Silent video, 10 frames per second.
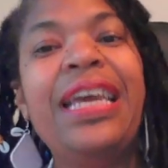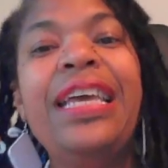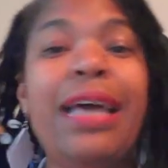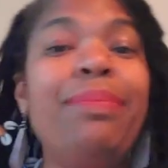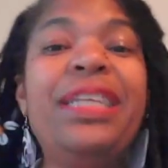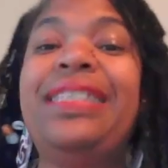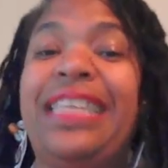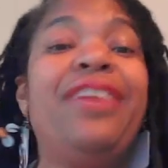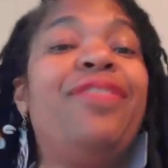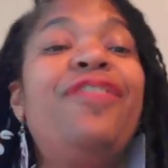That means
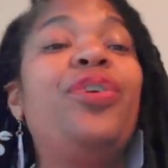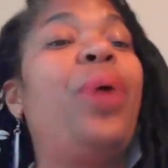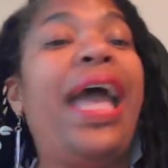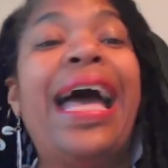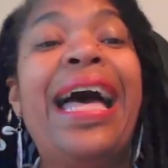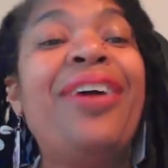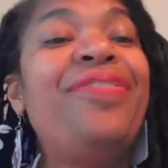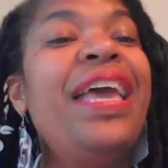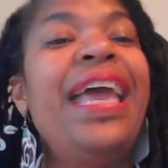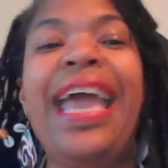even if you have
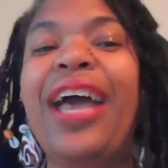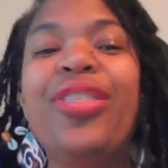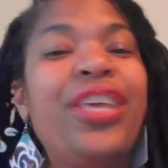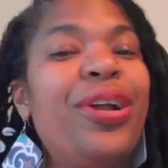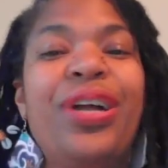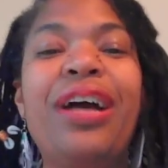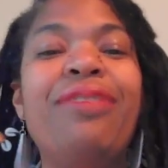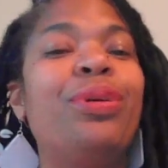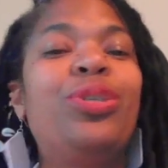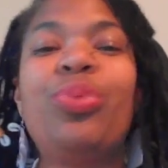healthcare
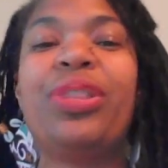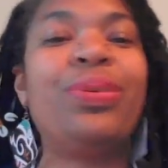coverage, whether